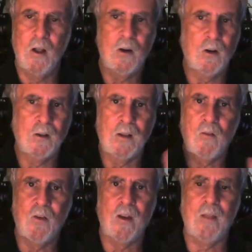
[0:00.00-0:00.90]
longer. I'll
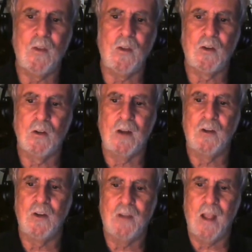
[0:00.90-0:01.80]
never forget this.
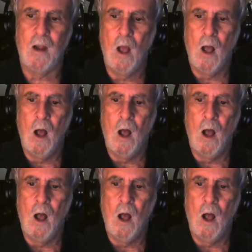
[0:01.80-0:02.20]
She said,